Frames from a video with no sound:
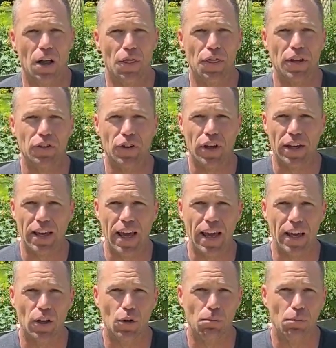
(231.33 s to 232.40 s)
Things like
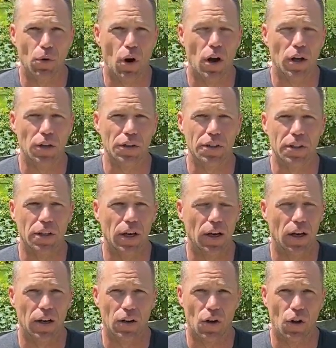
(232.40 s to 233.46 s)
kale, broccoli,
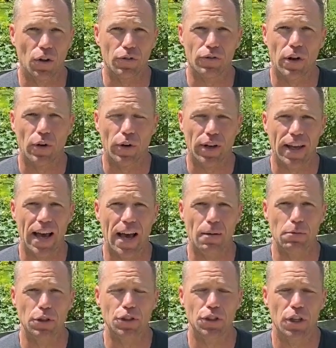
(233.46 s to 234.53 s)
cauliflower, and
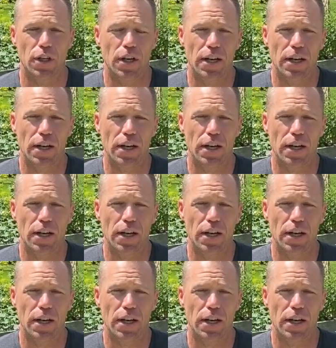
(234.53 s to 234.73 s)
cabbage.